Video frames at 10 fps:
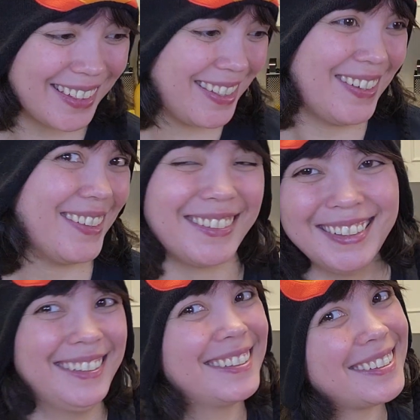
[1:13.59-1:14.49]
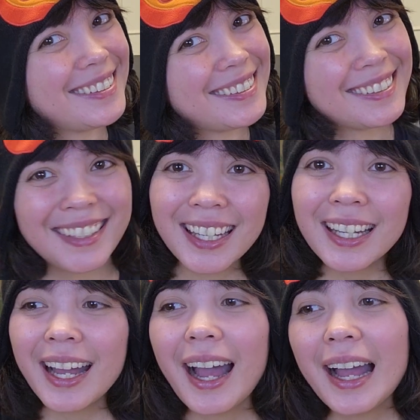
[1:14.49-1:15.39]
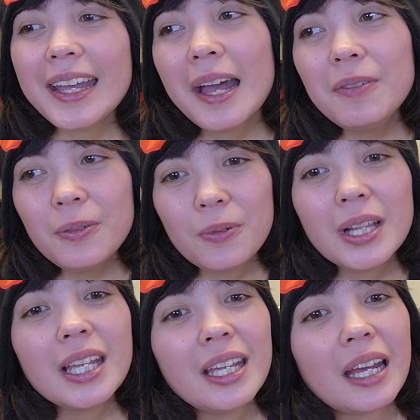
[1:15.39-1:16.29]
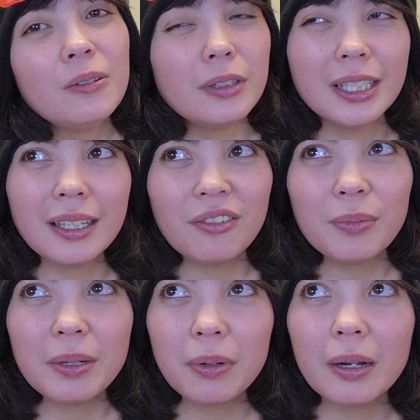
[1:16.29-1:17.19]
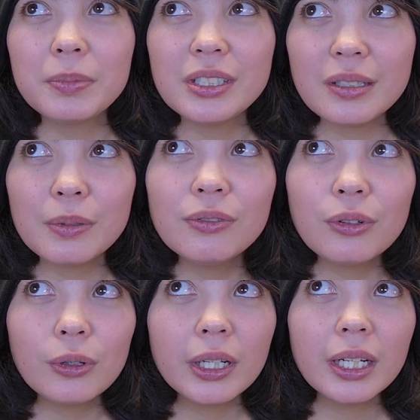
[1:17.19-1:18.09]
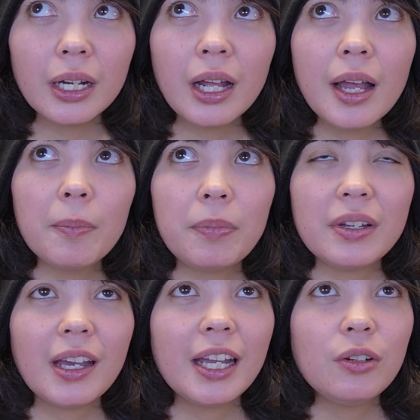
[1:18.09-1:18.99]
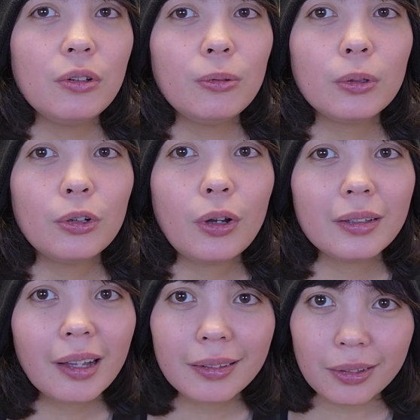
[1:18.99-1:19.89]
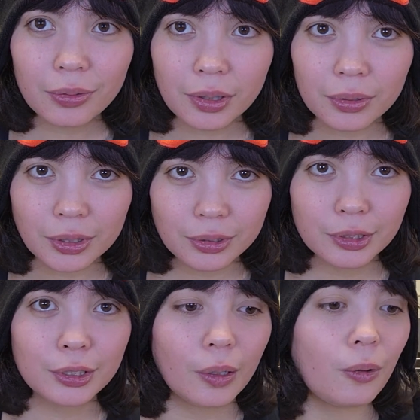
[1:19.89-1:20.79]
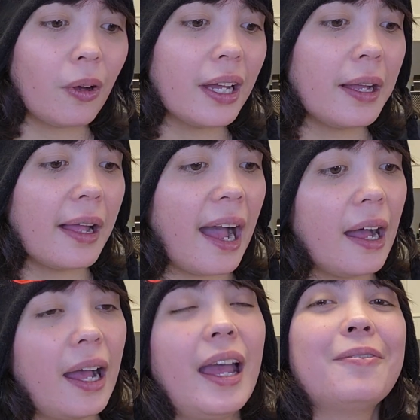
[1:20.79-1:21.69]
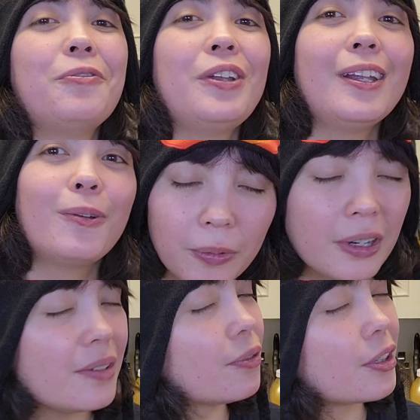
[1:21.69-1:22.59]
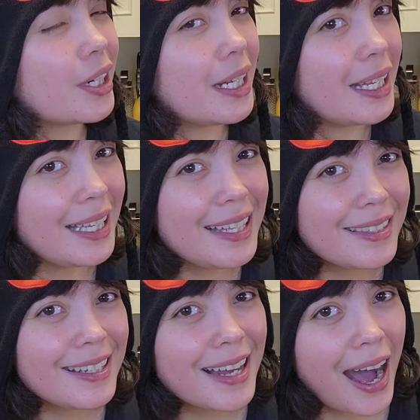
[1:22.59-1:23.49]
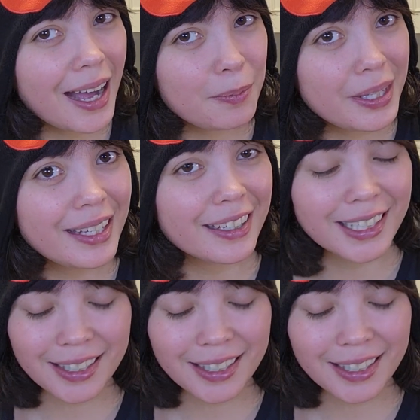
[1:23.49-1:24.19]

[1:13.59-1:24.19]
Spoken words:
So I don't think I've made poppers before, but I know they're not that difficult. So I have a feeling we're in for an easy time here.